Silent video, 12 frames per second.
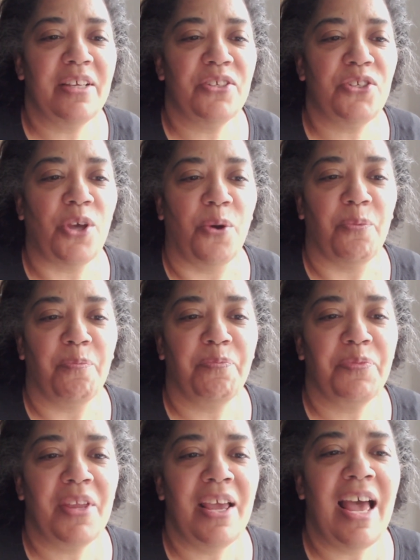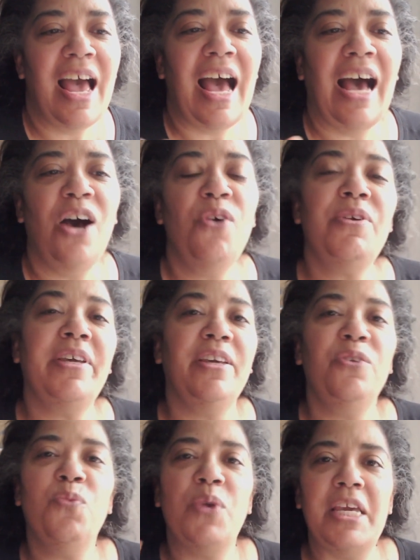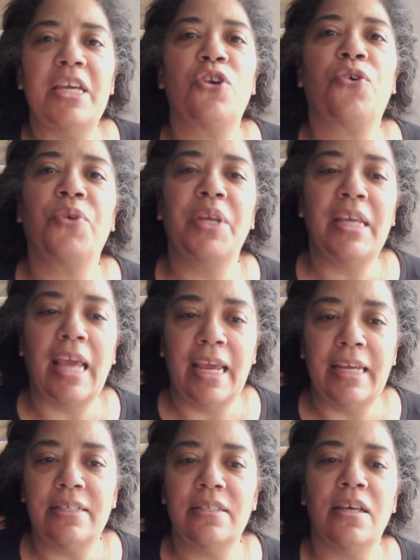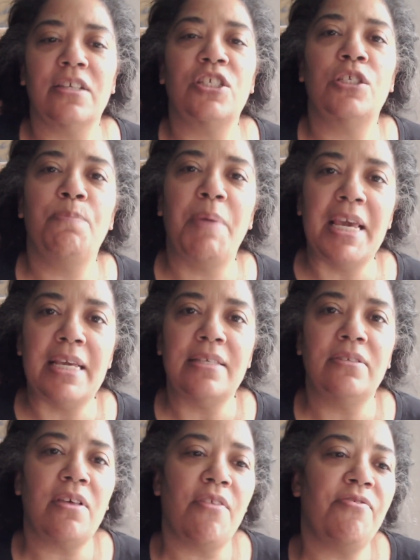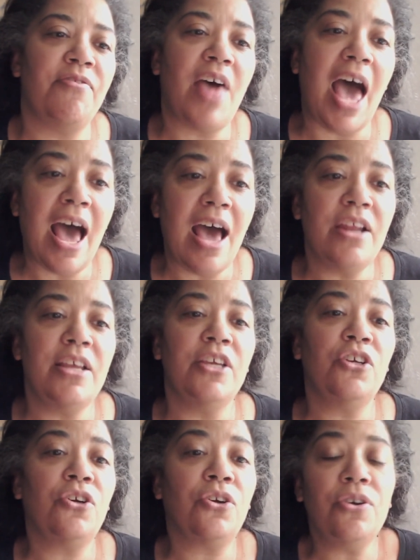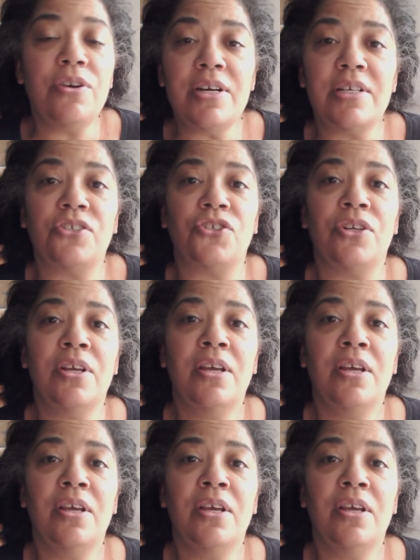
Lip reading: So how can we create a space that encourages